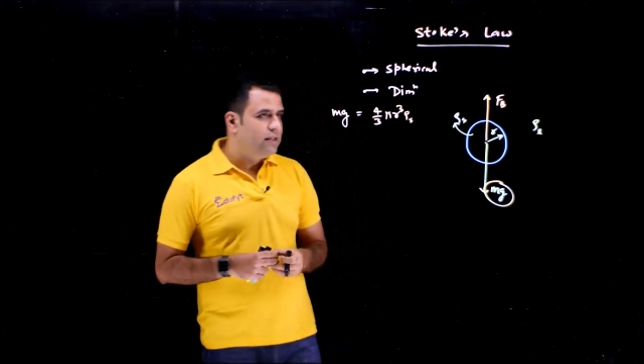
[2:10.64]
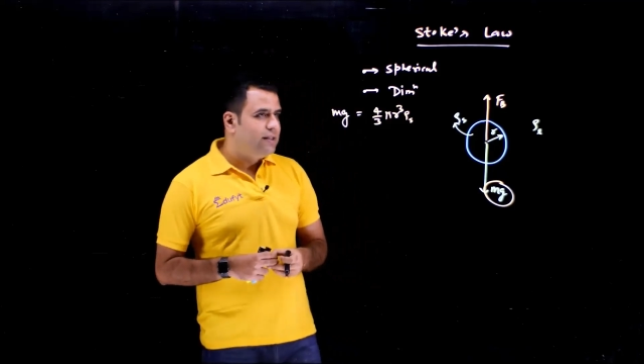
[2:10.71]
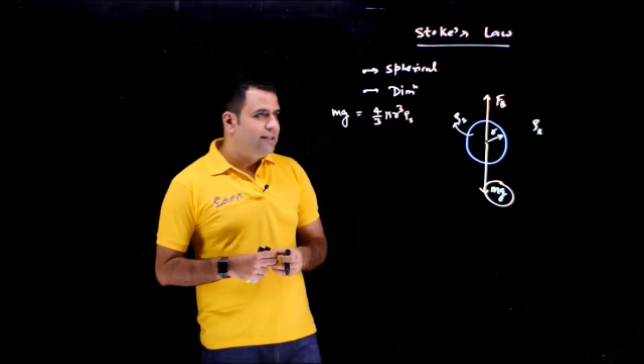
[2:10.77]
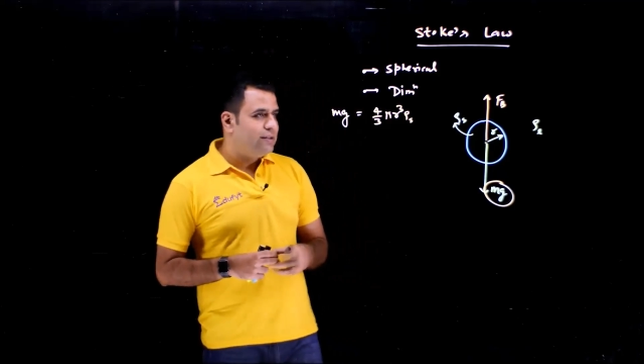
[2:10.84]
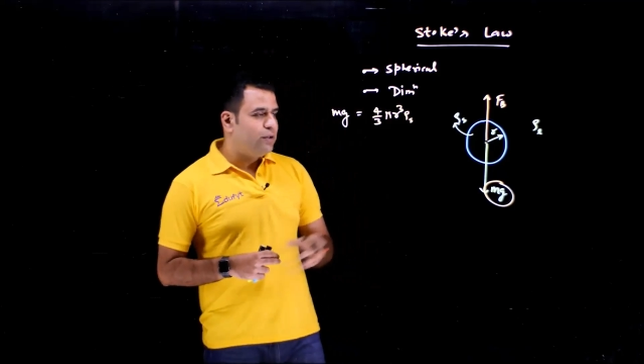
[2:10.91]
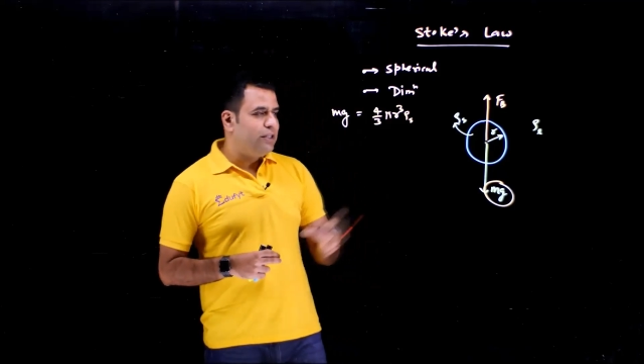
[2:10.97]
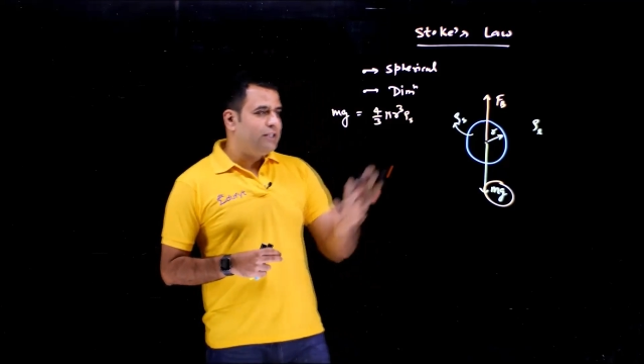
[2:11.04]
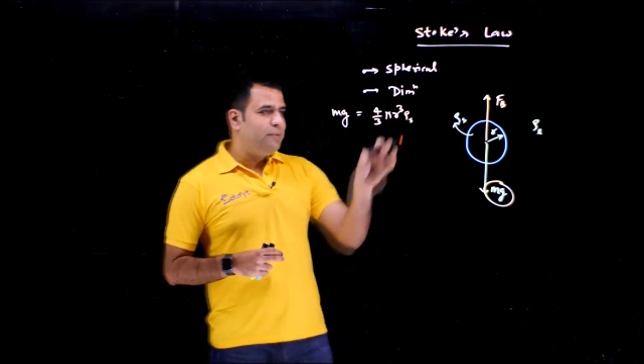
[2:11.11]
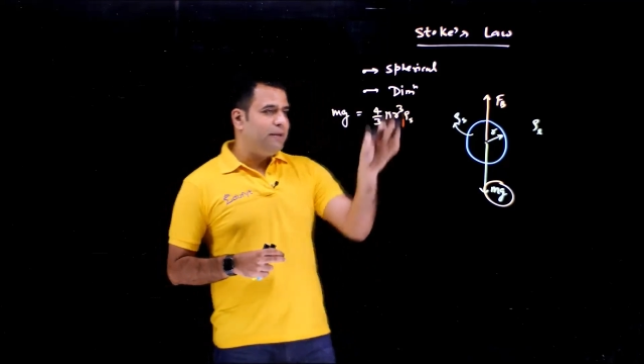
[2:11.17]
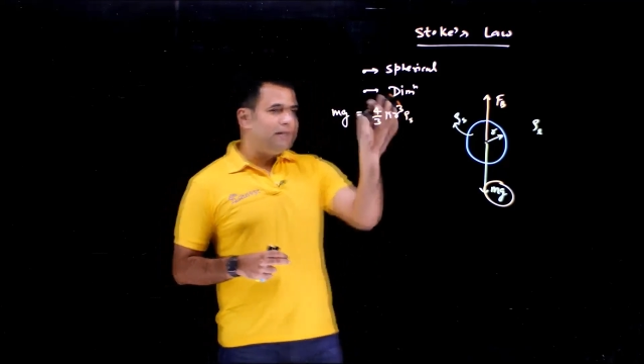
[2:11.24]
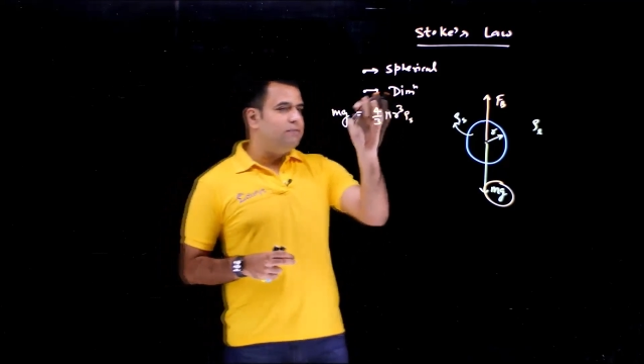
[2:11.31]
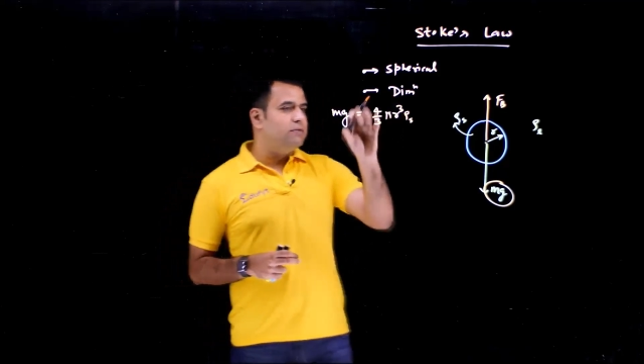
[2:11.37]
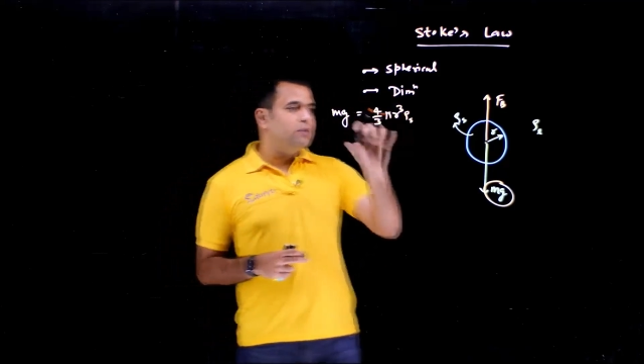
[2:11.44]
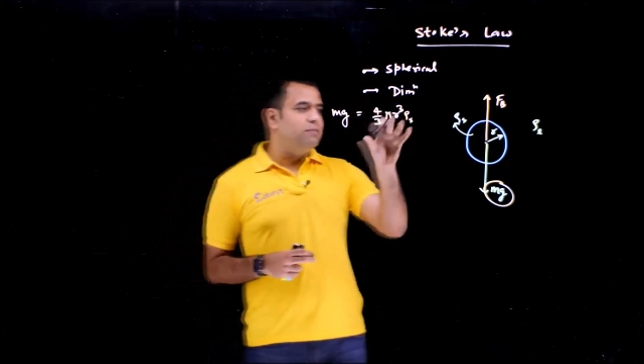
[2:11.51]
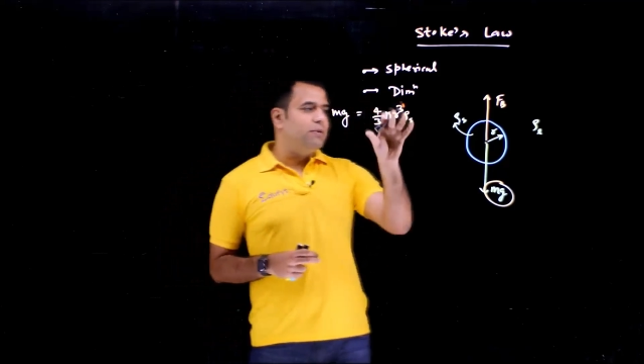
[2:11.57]
So this
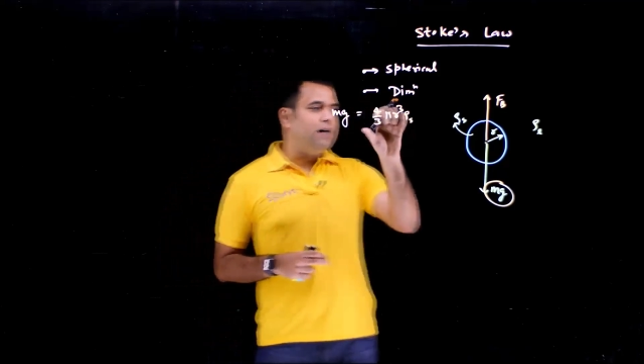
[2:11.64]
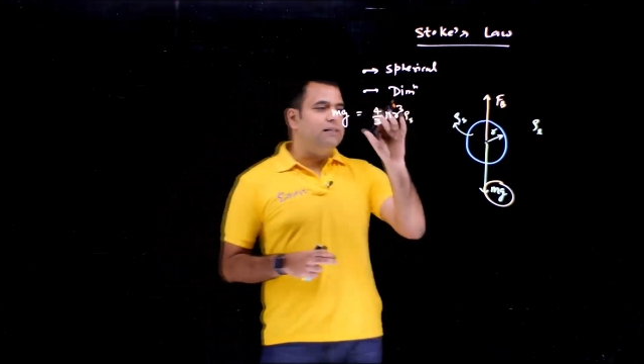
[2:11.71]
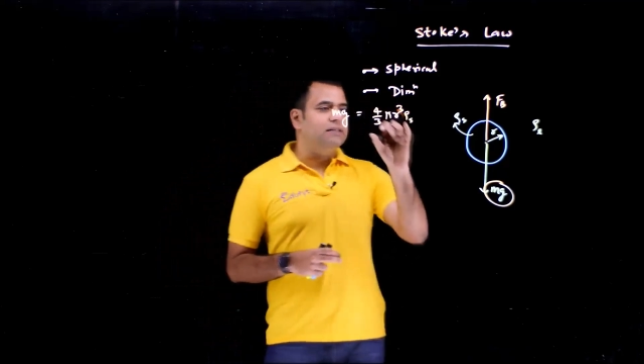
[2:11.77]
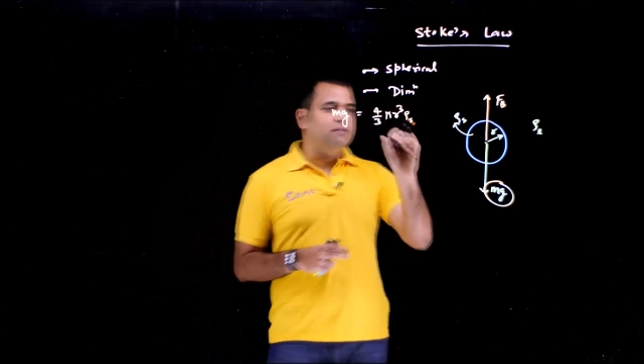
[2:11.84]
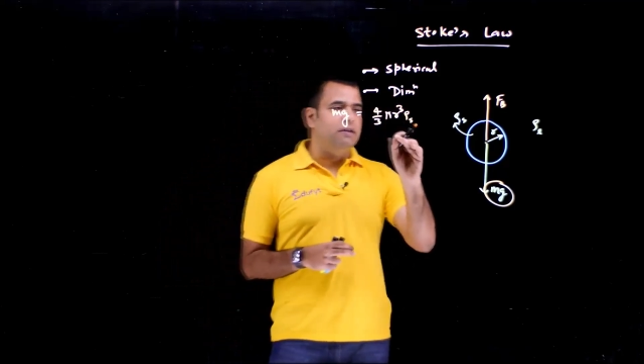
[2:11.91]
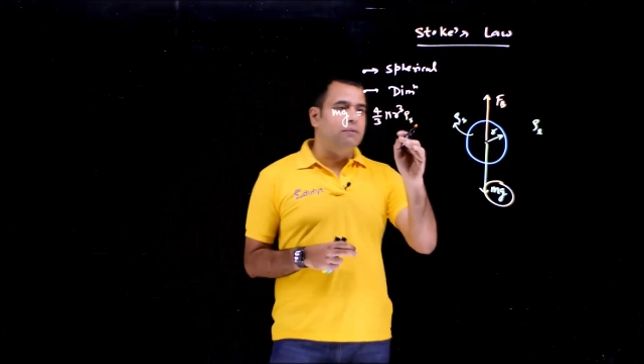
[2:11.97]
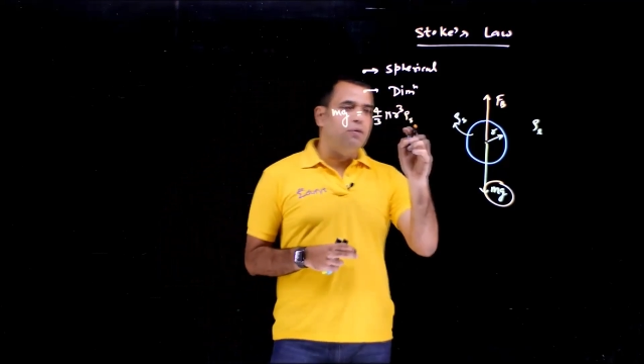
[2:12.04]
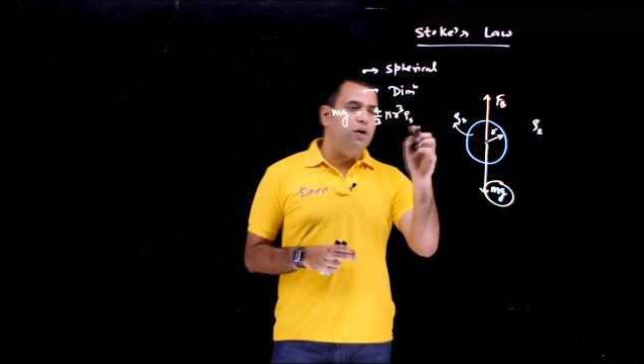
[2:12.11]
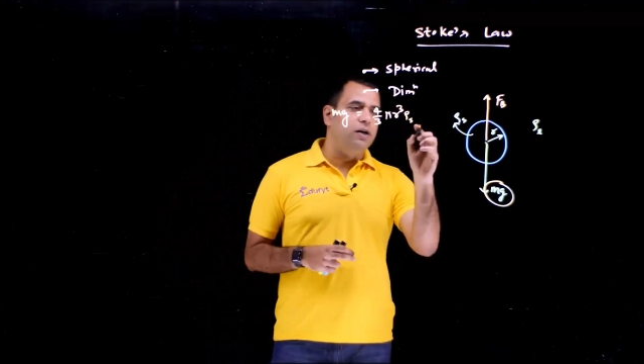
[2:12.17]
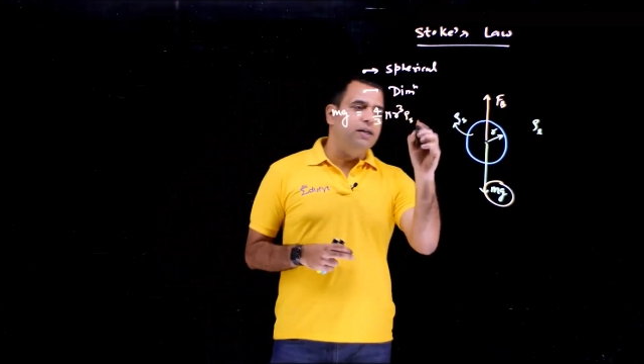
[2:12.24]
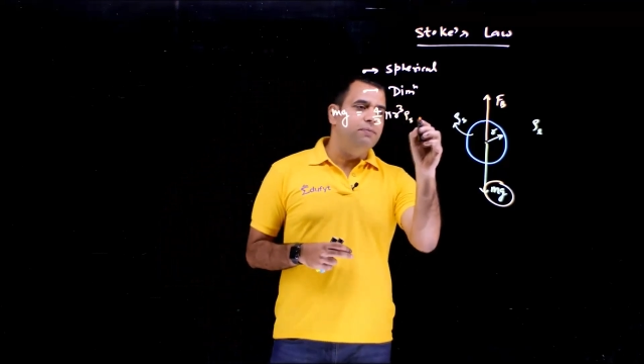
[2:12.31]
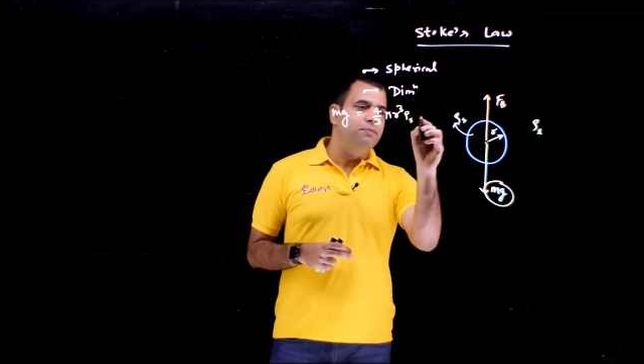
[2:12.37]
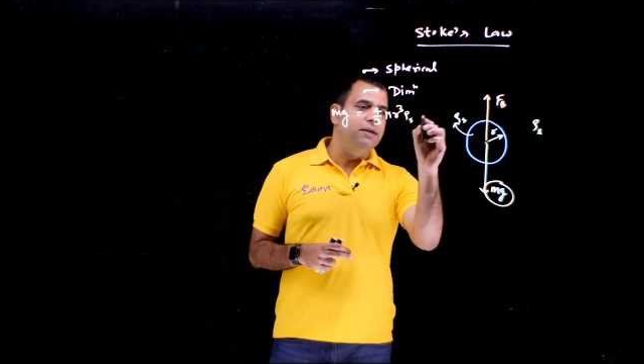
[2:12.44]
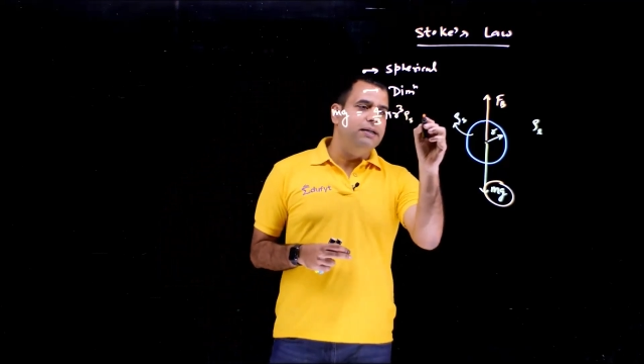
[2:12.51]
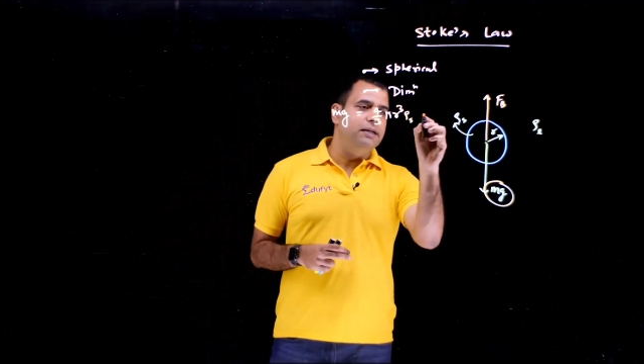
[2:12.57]
becomes the mass of the body
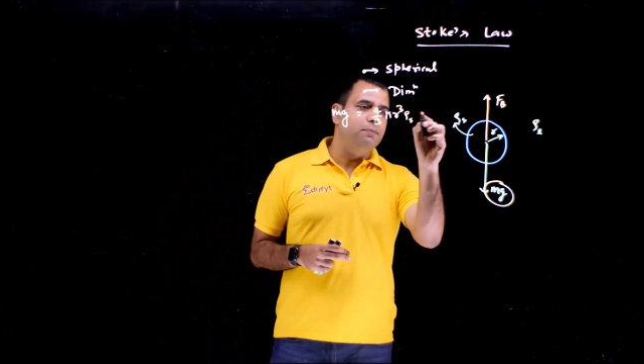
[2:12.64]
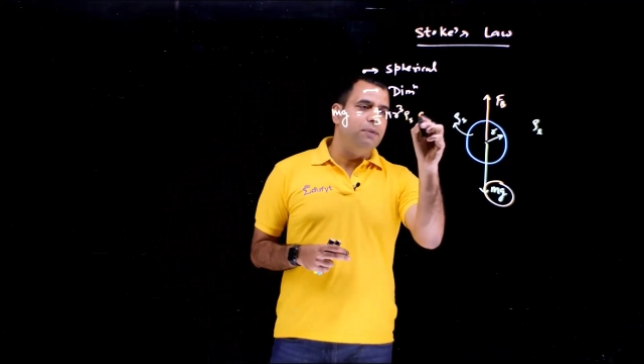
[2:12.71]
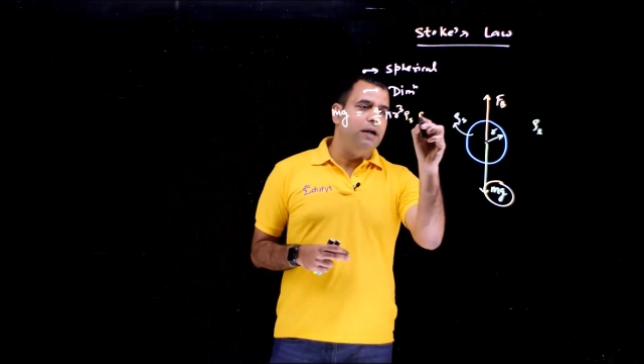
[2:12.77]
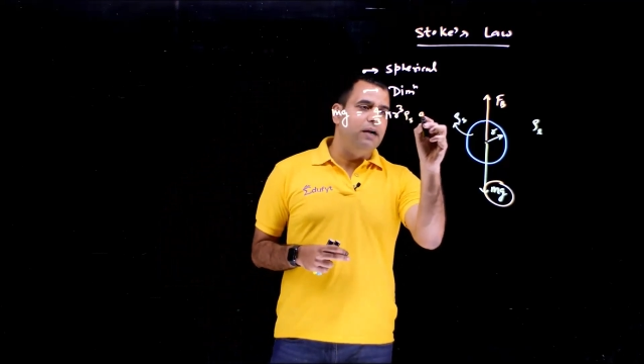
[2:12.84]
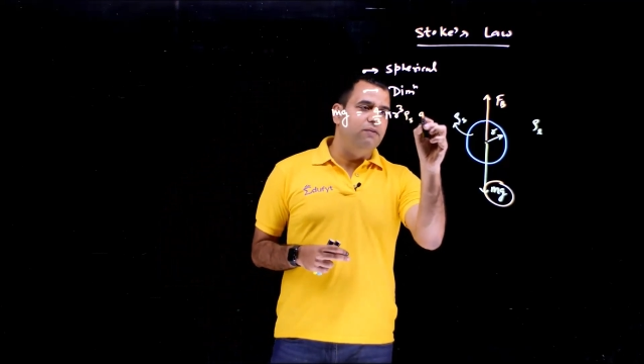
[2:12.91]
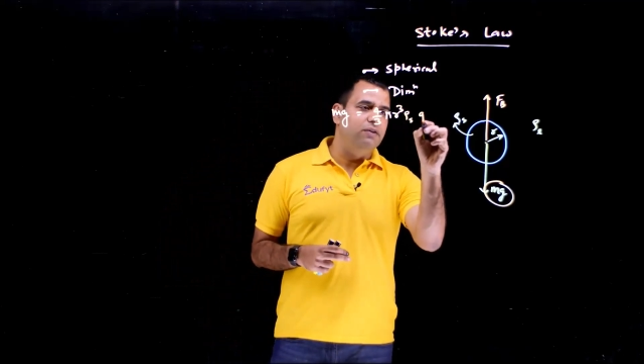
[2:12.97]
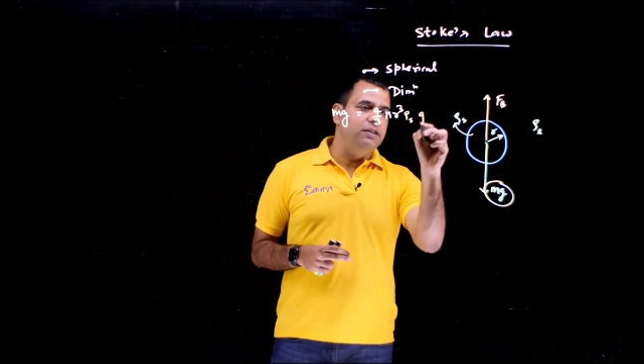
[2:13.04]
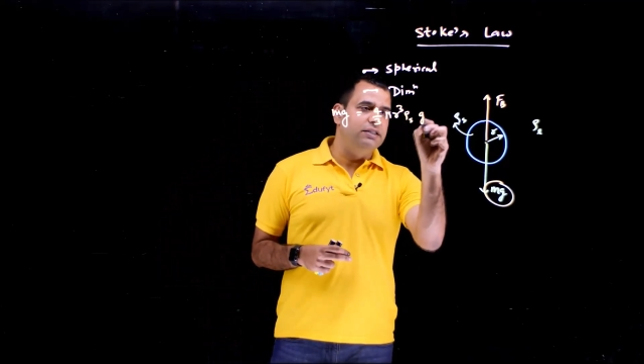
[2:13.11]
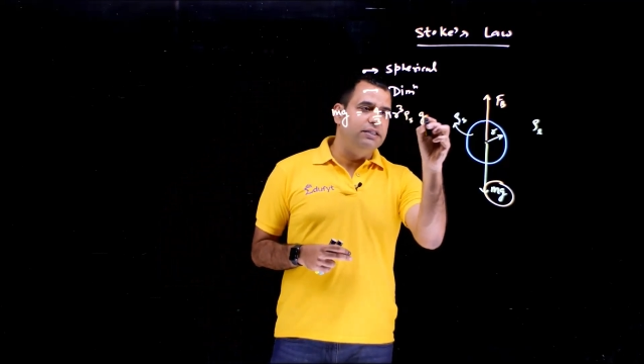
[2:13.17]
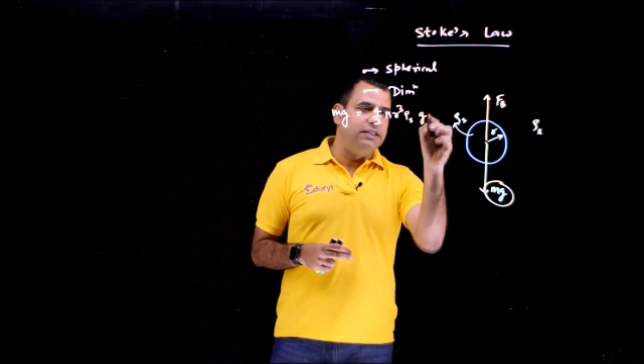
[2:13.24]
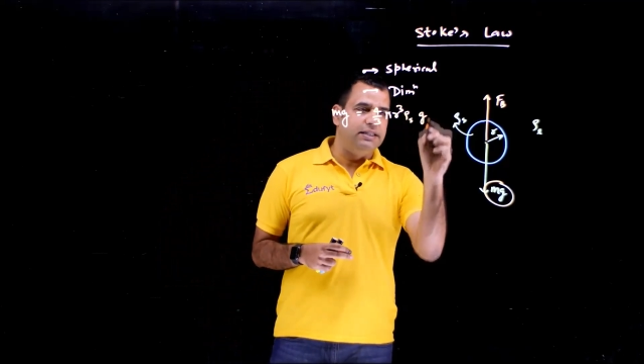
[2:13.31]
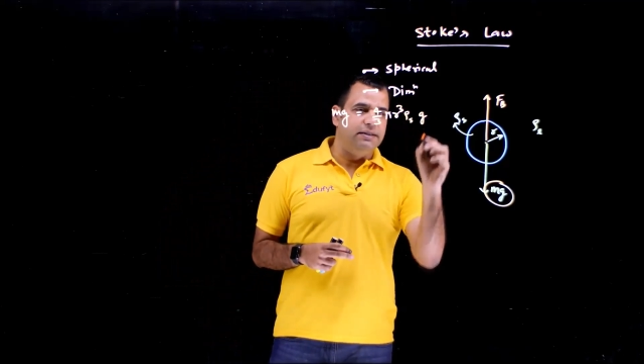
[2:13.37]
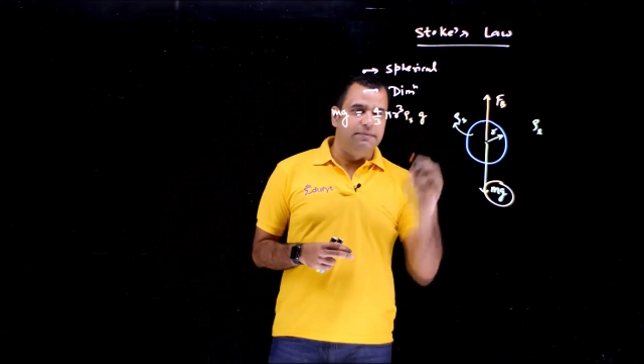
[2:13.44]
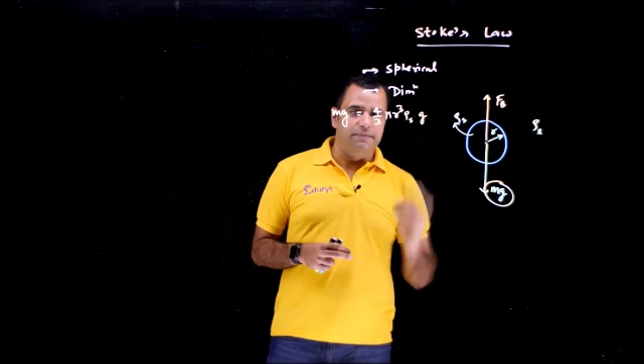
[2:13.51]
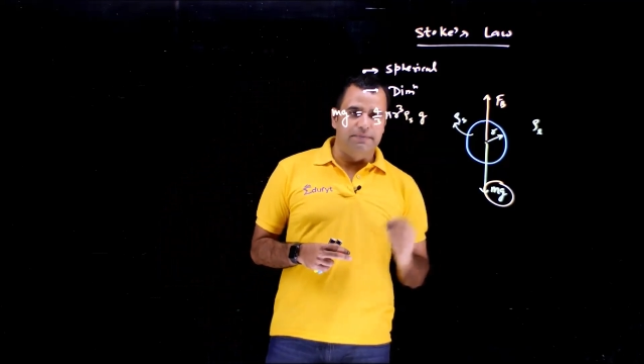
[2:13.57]
multiplied with
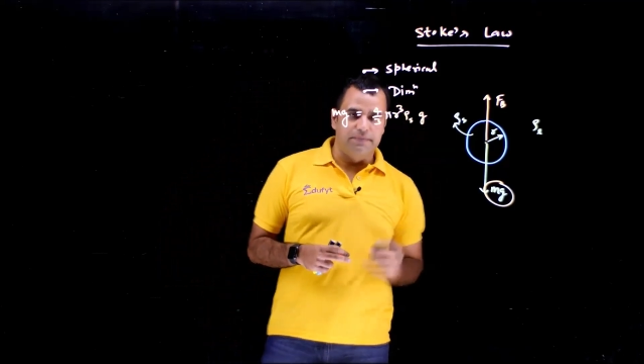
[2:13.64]
g.